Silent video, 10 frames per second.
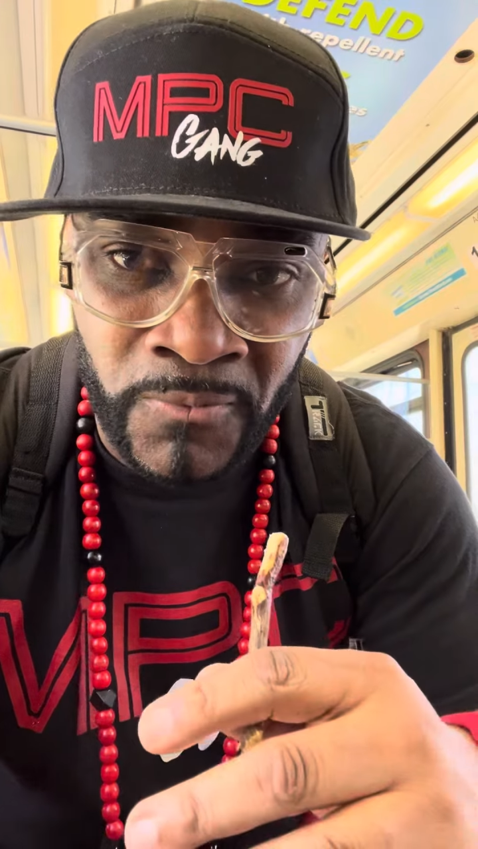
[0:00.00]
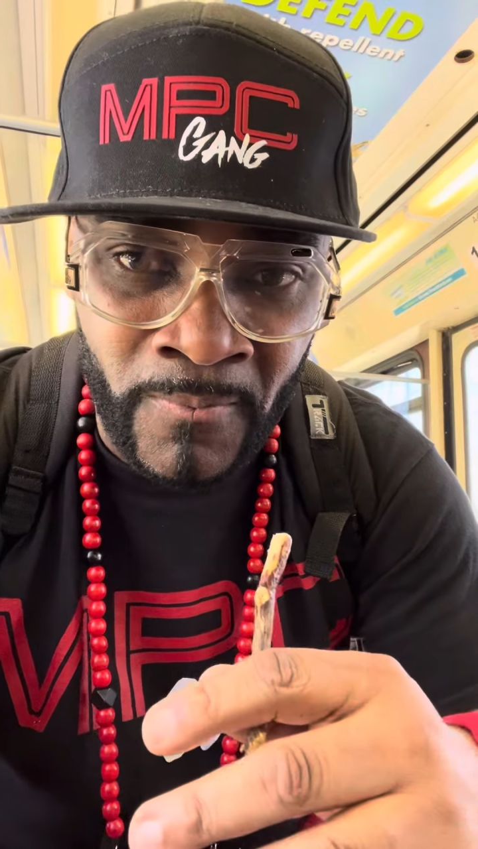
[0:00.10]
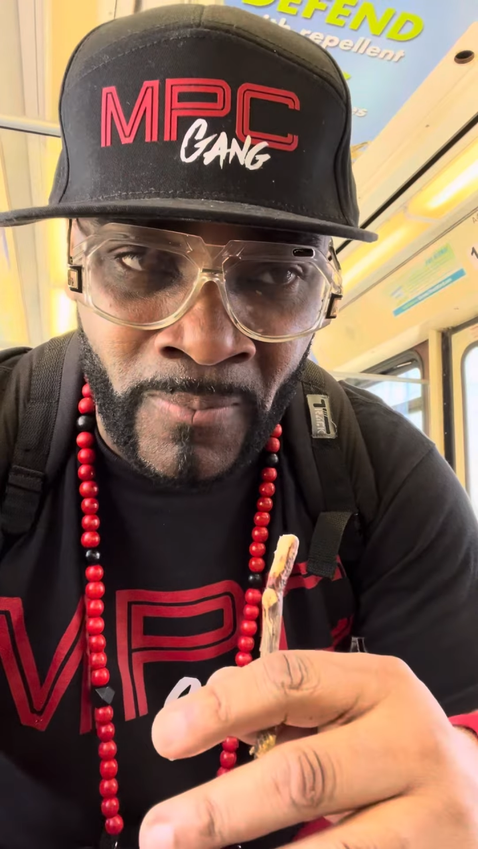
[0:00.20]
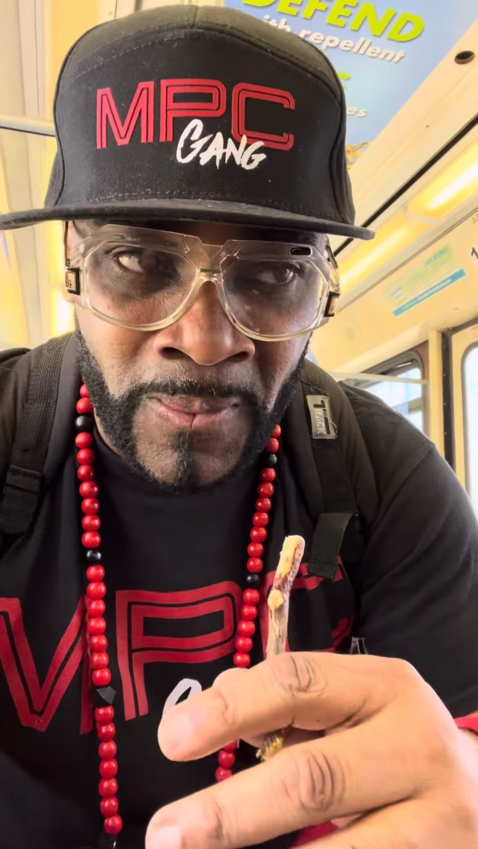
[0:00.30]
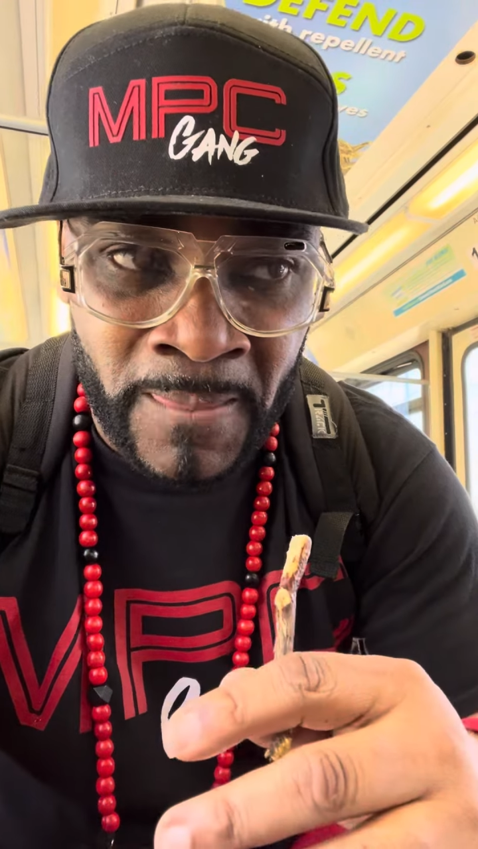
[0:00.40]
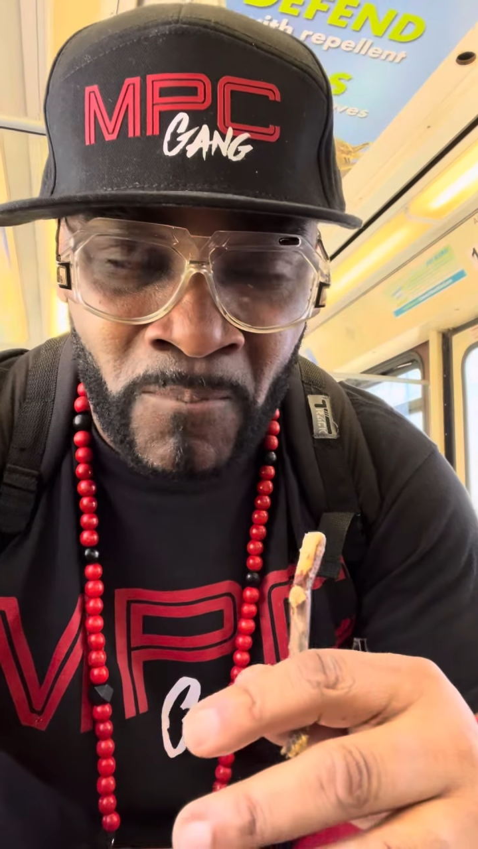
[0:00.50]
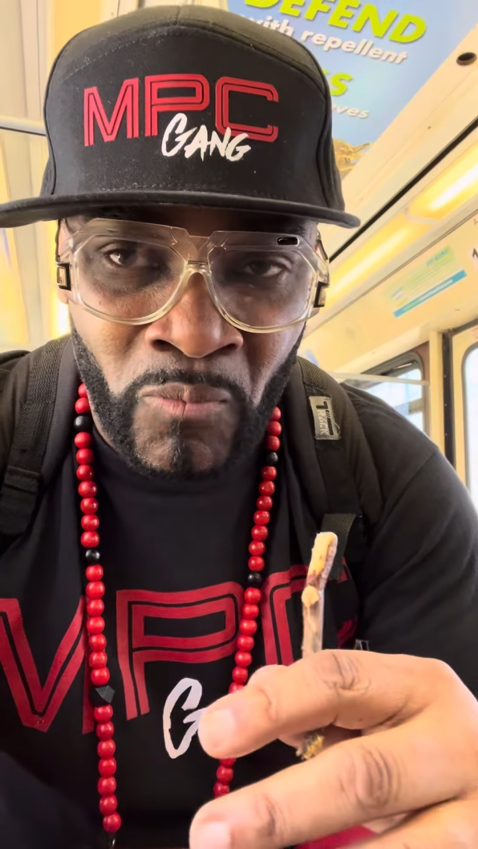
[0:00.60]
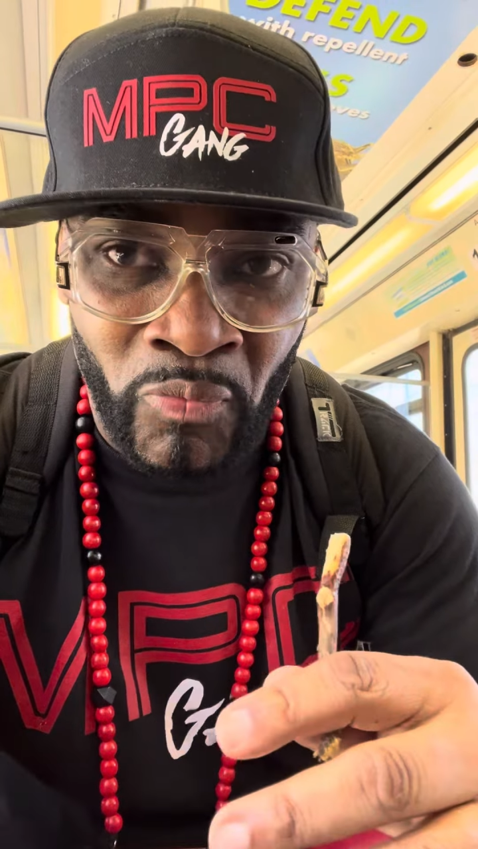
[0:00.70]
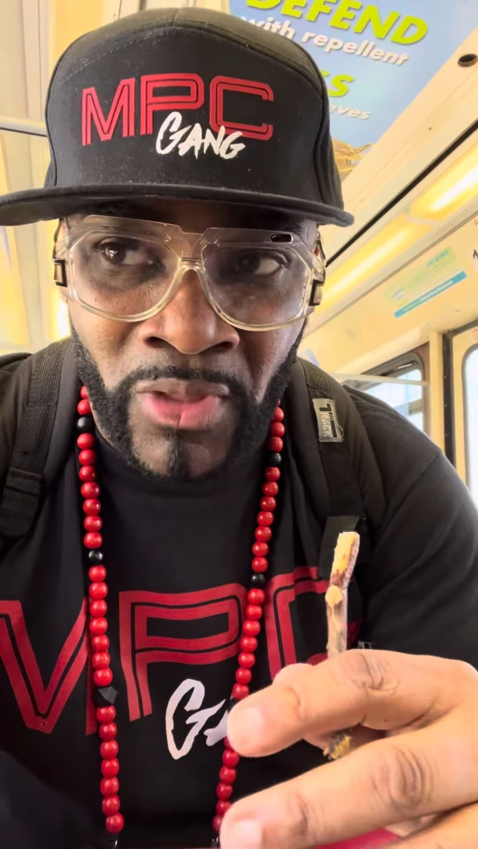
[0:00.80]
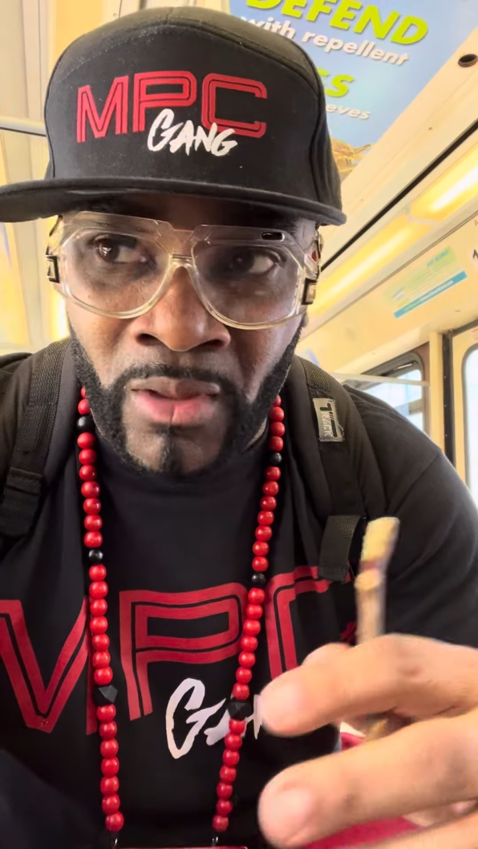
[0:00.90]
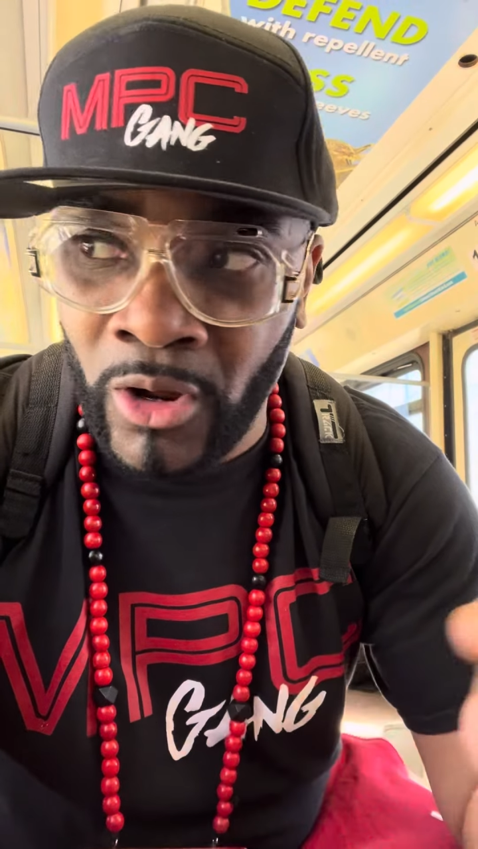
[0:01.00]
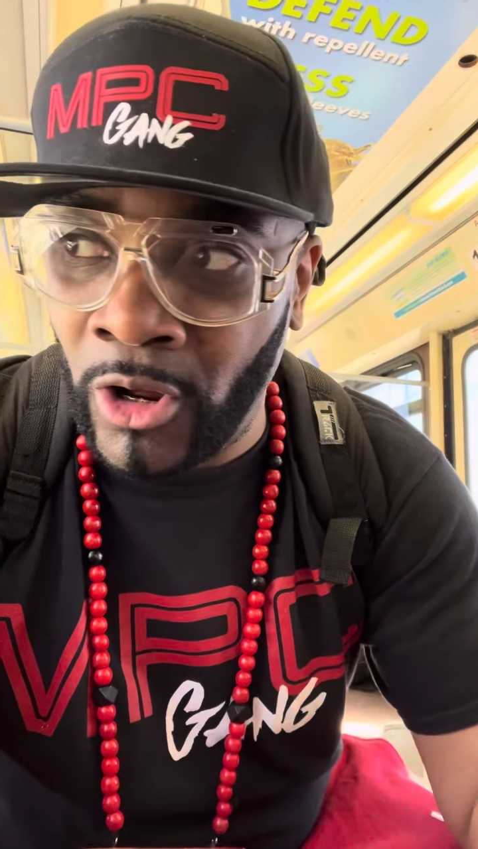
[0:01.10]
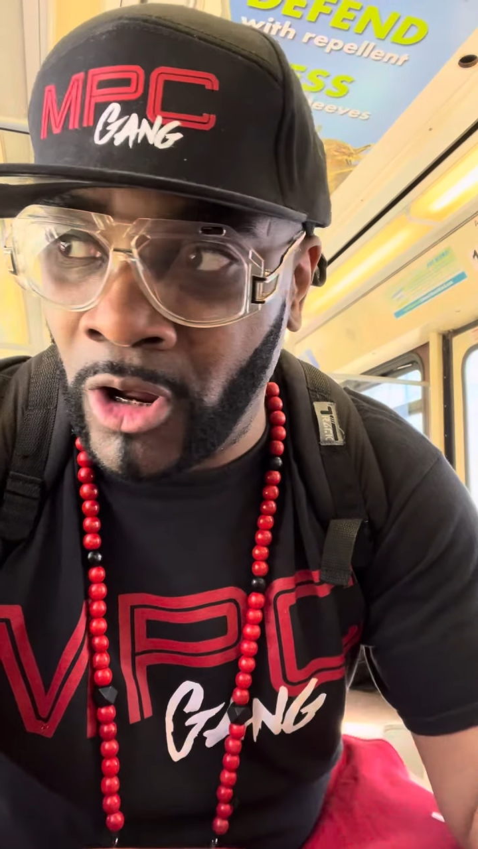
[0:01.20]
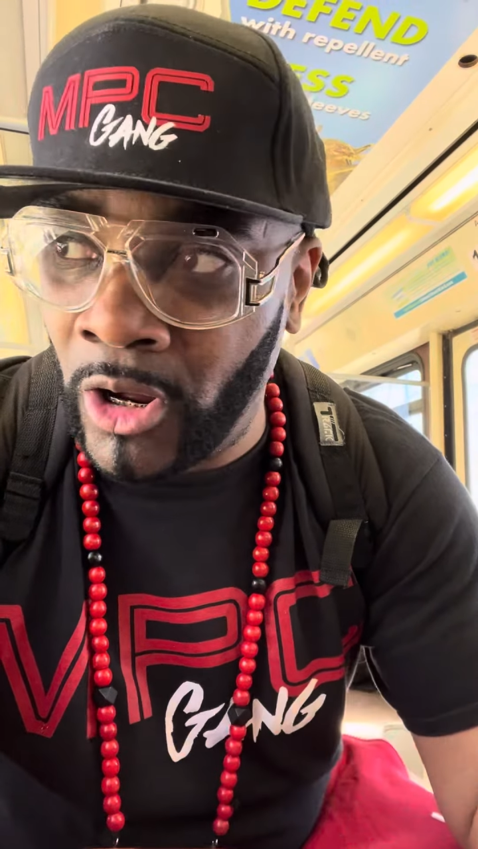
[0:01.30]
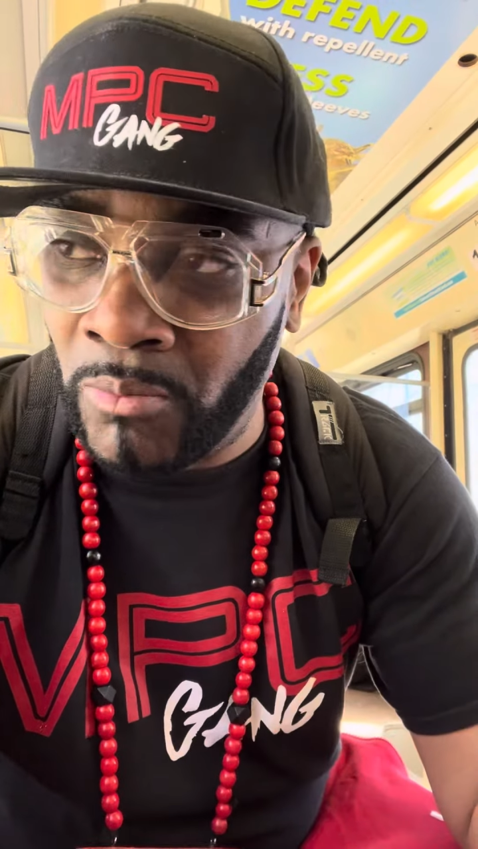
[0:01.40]

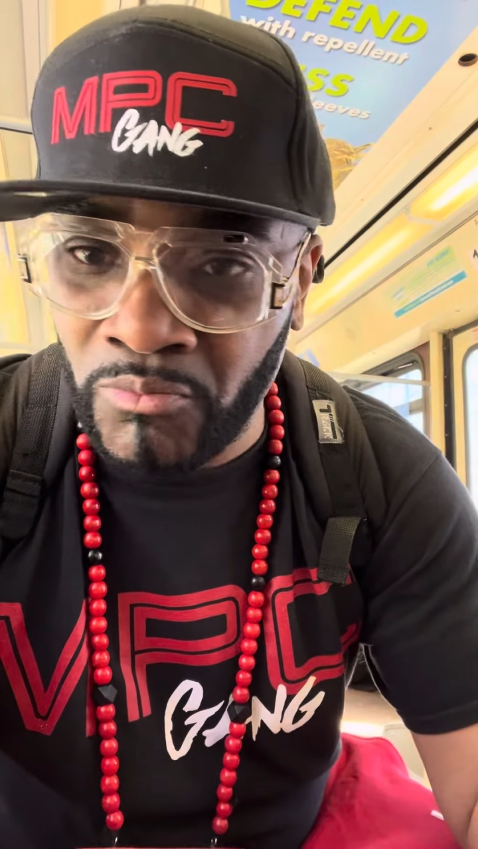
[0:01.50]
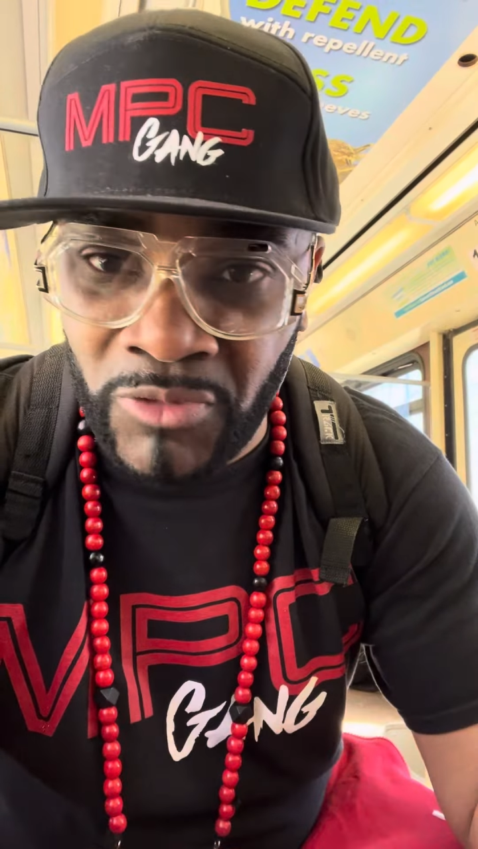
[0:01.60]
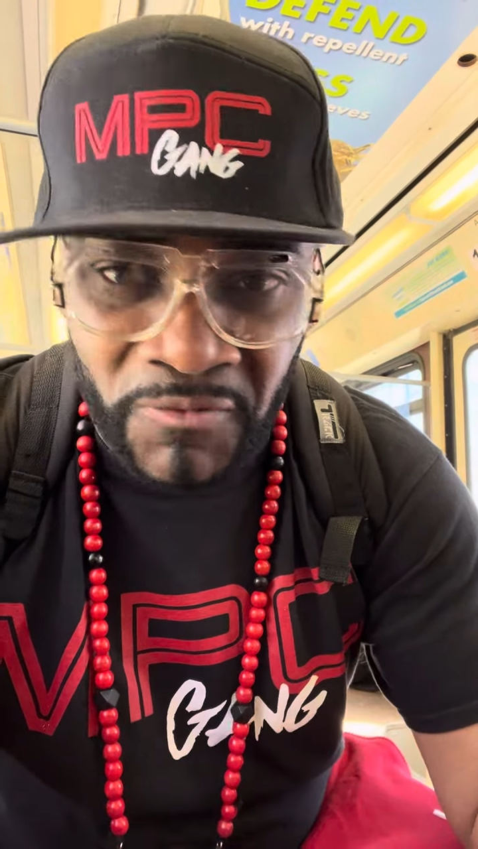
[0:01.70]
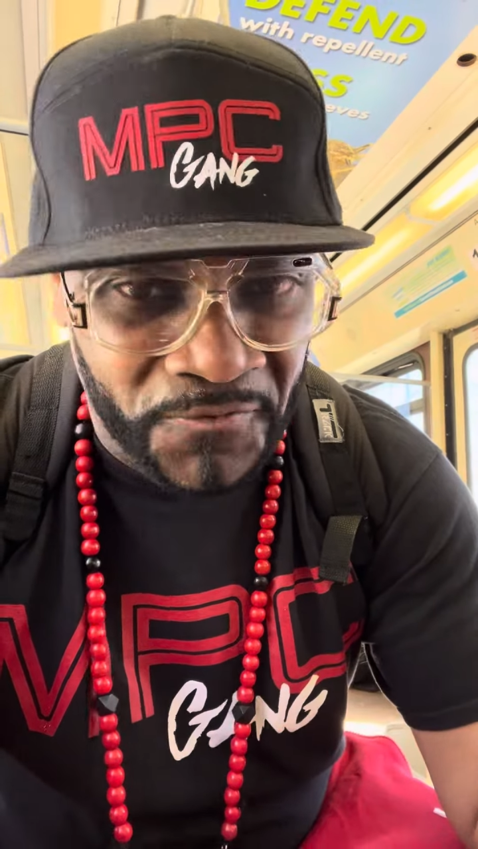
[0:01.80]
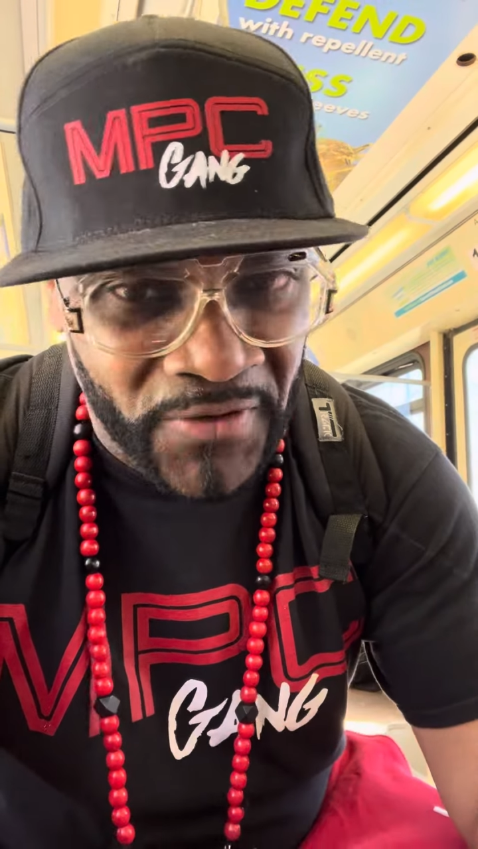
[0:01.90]
the